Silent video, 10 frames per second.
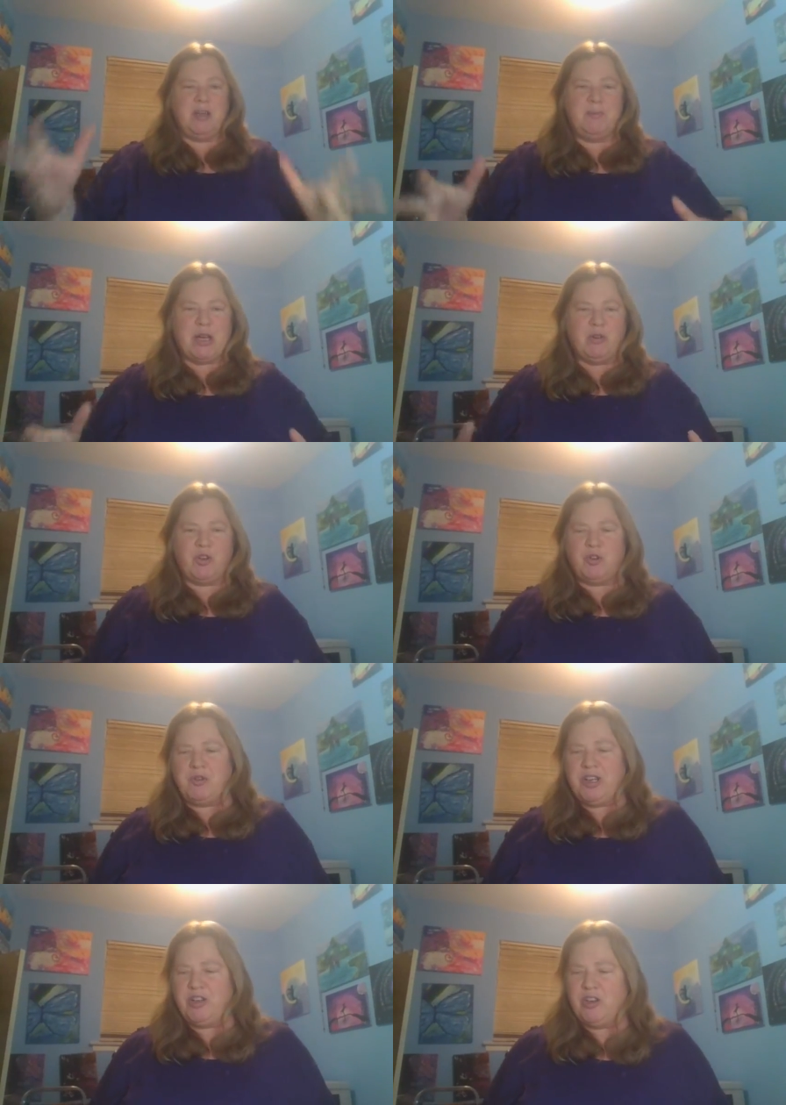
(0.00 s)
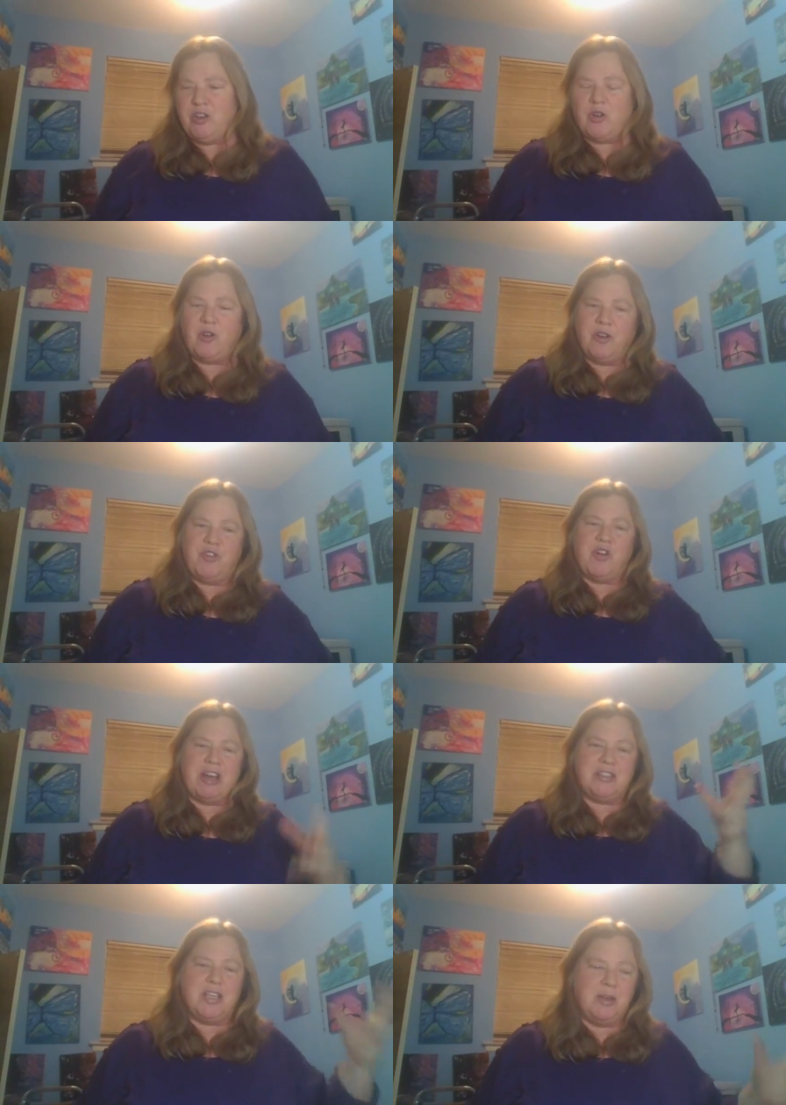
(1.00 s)
about career, or if they're
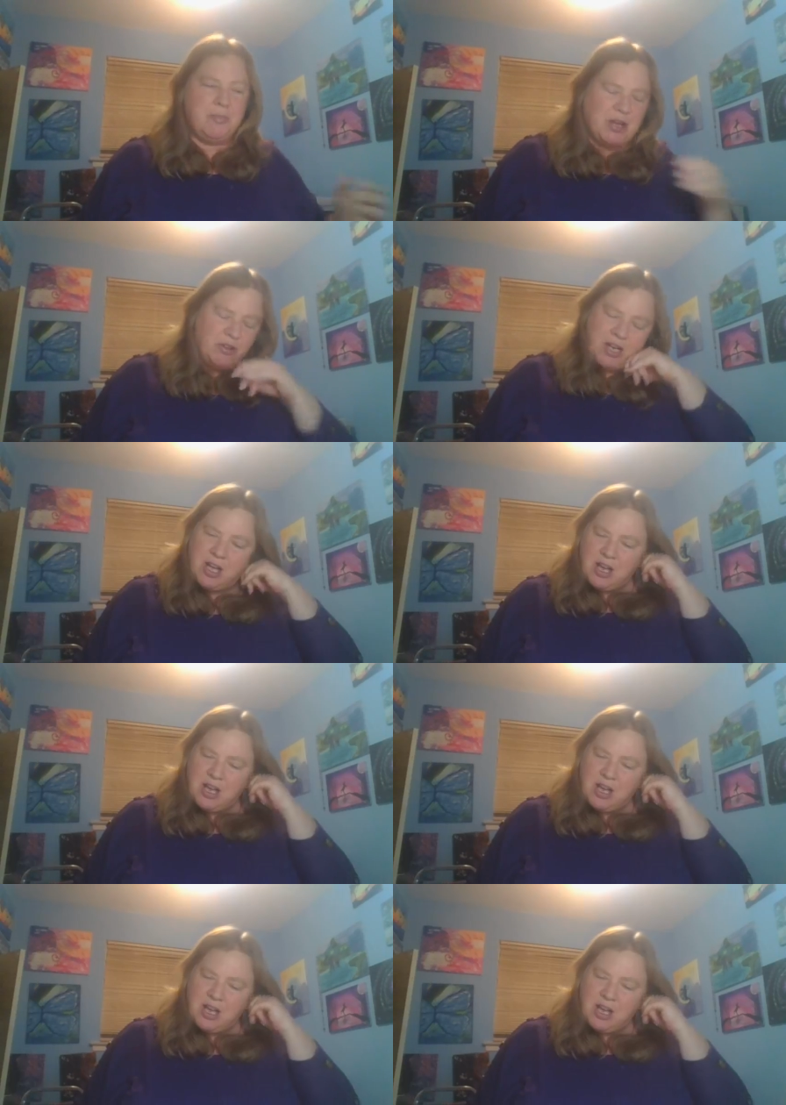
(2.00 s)
asking about